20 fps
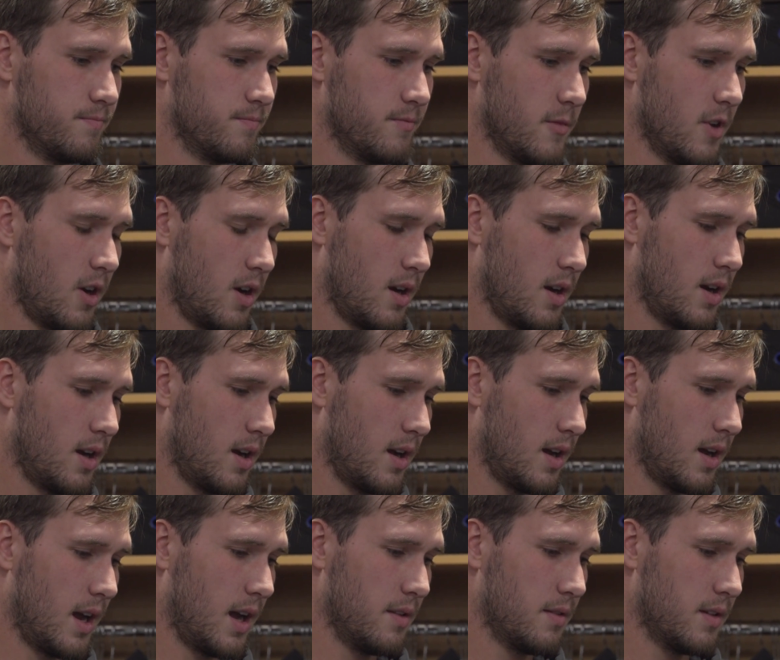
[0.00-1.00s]

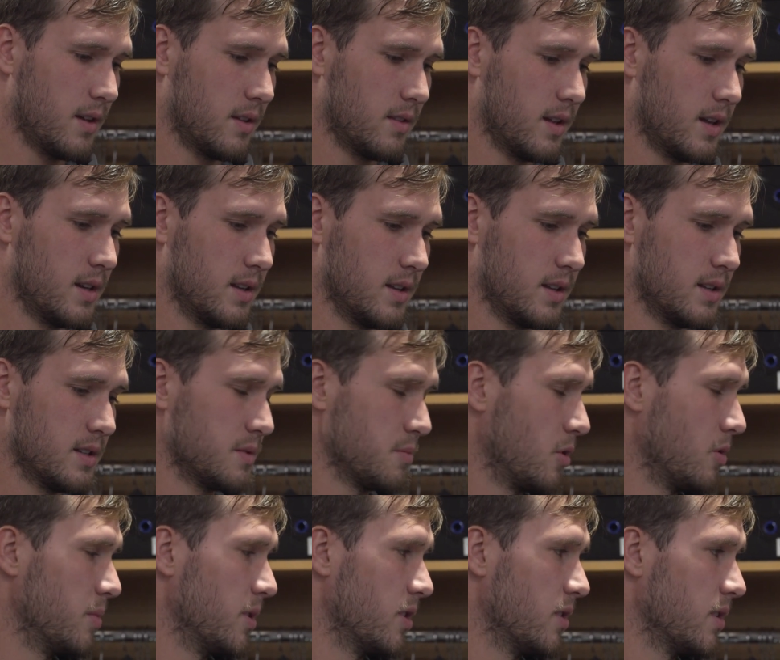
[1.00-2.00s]
no, I think that it is
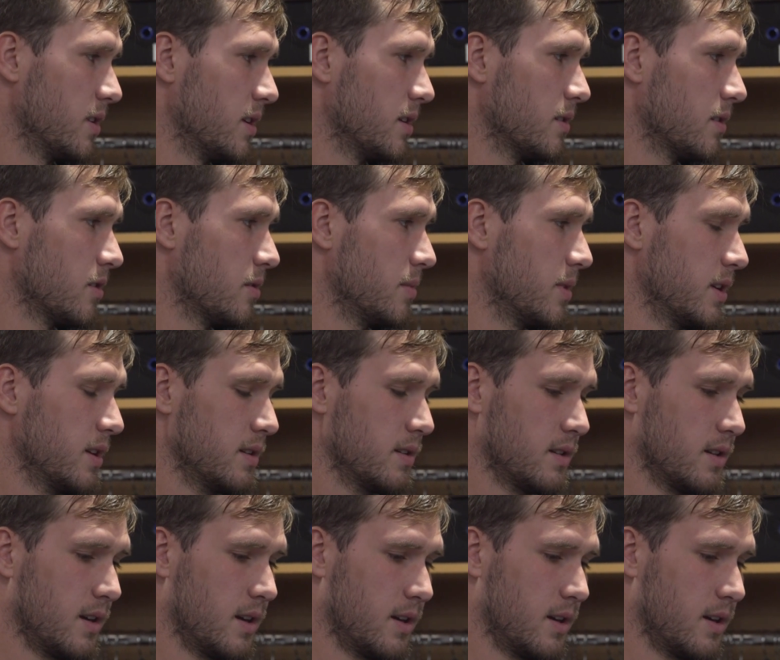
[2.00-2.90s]
mobility a little bit.